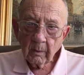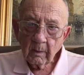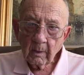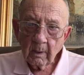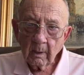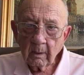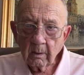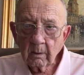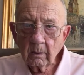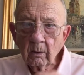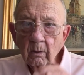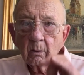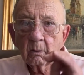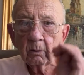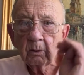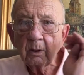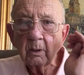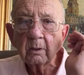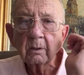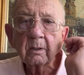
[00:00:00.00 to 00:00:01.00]
And, you know,
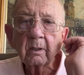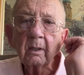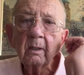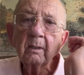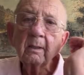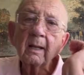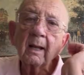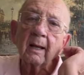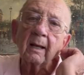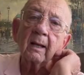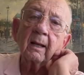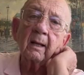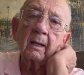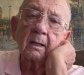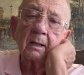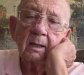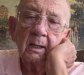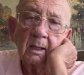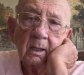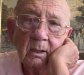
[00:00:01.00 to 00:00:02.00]
you see Diane
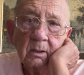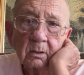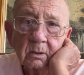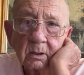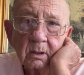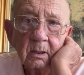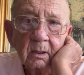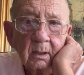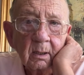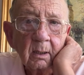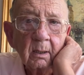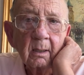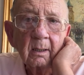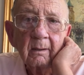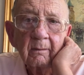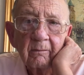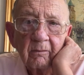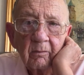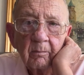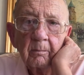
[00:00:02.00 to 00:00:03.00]
Keaton, she didn't
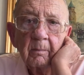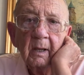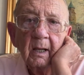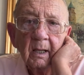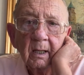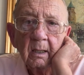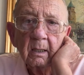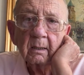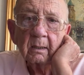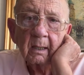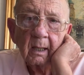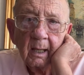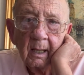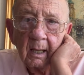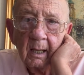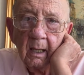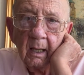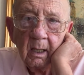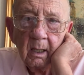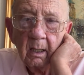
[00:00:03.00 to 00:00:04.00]
even make it to
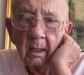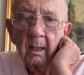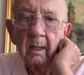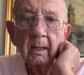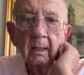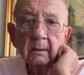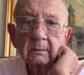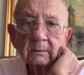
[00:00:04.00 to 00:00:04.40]
80.